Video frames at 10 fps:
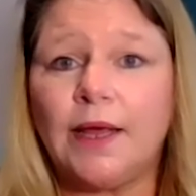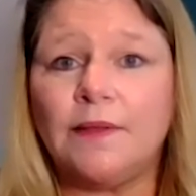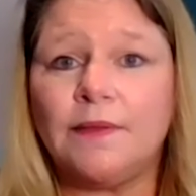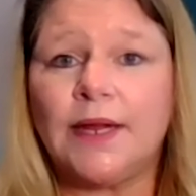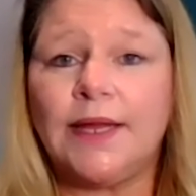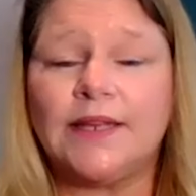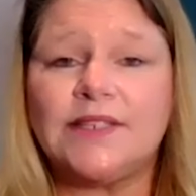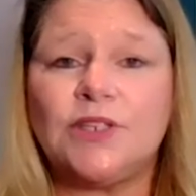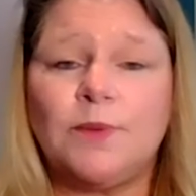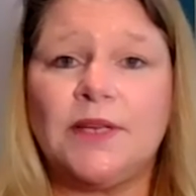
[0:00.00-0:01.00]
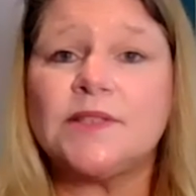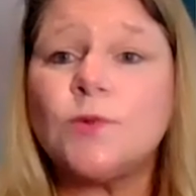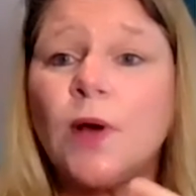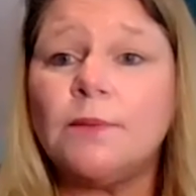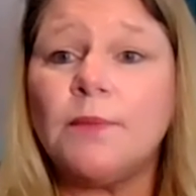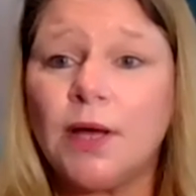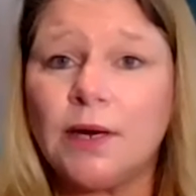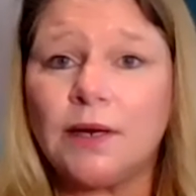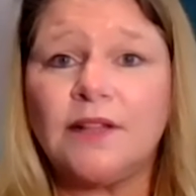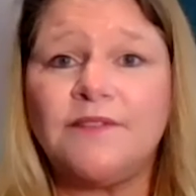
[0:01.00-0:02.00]
and that I get to be a squad mod
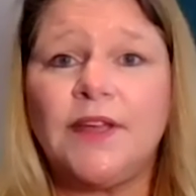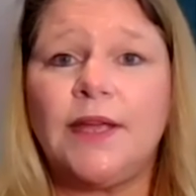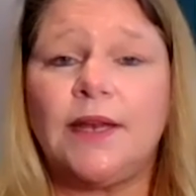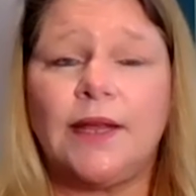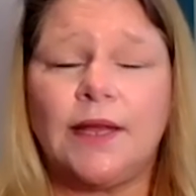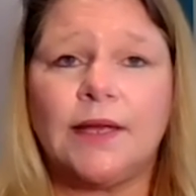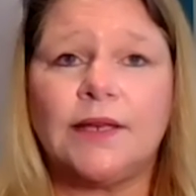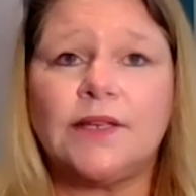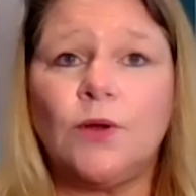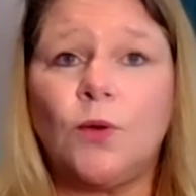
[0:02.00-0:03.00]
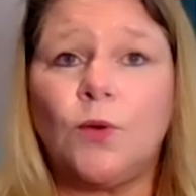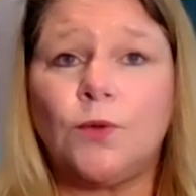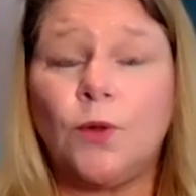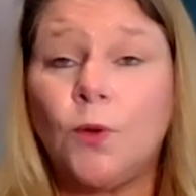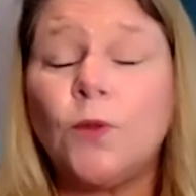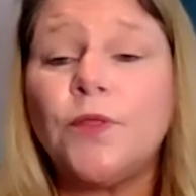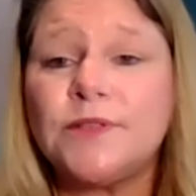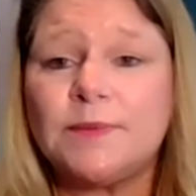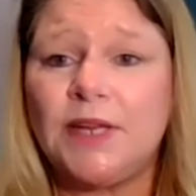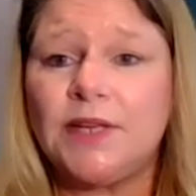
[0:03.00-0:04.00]
on Elevate and hold
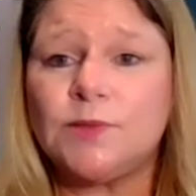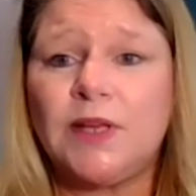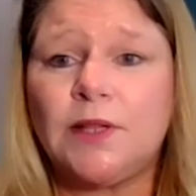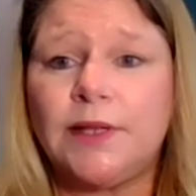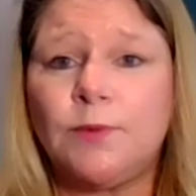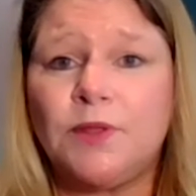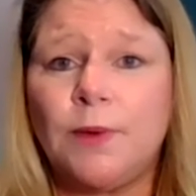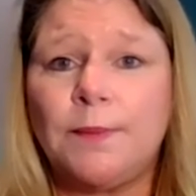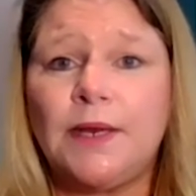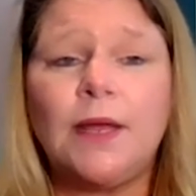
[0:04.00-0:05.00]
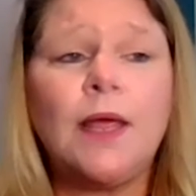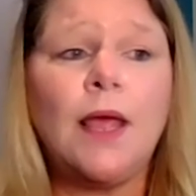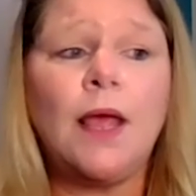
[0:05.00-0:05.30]
those meetings weekly with women.